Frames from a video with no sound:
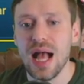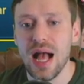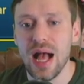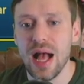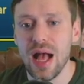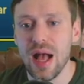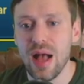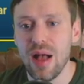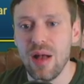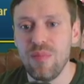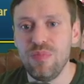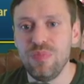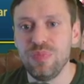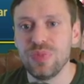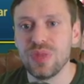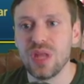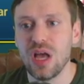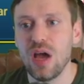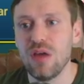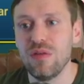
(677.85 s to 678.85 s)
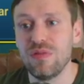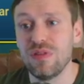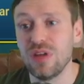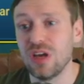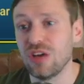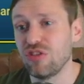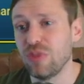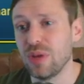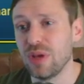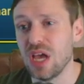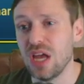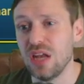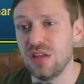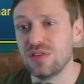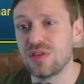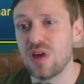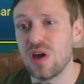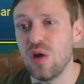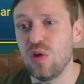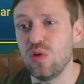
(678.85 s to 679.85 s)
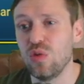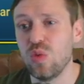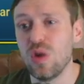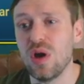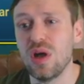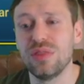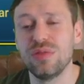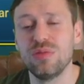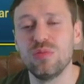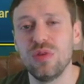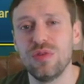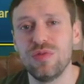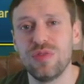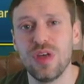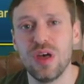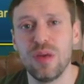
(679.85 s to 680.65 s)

Um, hopefully, I should be getting into gold one with the